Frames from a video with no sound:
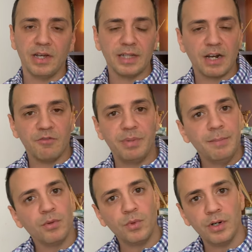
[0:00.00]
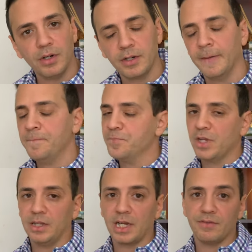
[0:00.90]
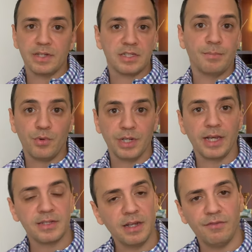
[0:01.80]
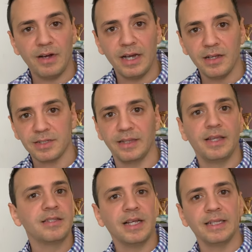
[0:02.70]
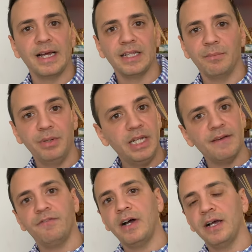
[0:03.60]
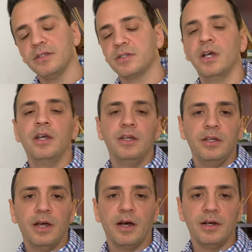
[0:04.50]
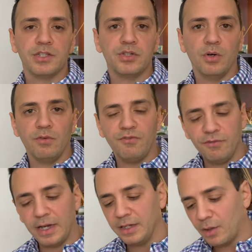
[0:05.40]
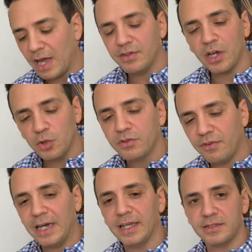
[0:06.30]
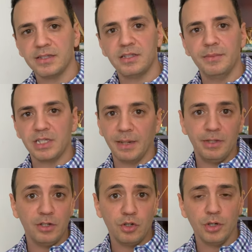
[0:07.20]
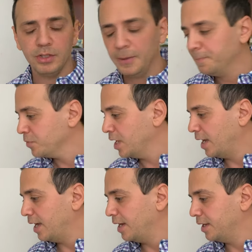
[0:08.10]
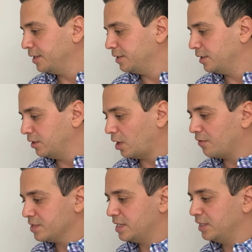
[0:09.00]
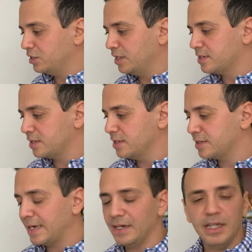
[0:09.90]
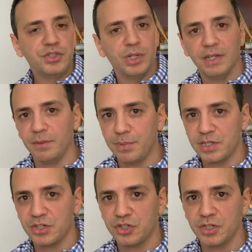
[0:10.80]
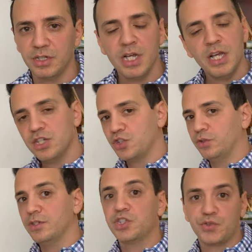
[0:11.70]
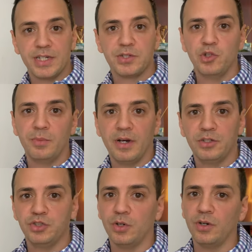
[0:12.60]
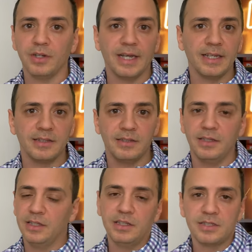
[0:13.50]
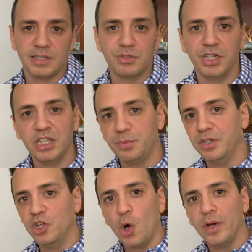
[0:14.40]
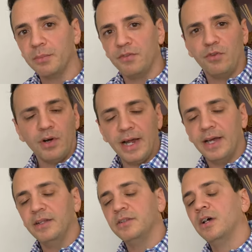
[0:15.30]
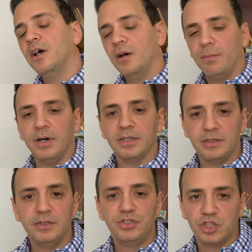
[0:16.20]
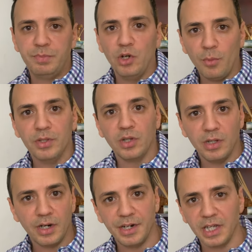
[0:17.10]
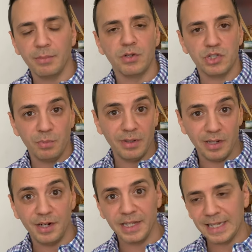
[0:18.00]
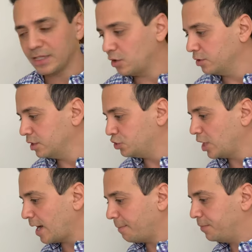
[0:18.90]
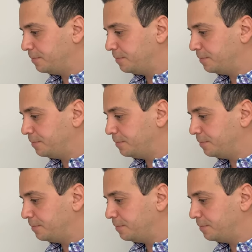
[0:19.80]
a lot of paperwork, a lot of supporting Excel files and things like that and PDF files. Uh, so, you know, having a good filing system is gonna be good and you know obviously this is an entry level position so don't stress too much on like this is something you need to be knowing beforehand but just be open to learning because you'll be learning that on the job.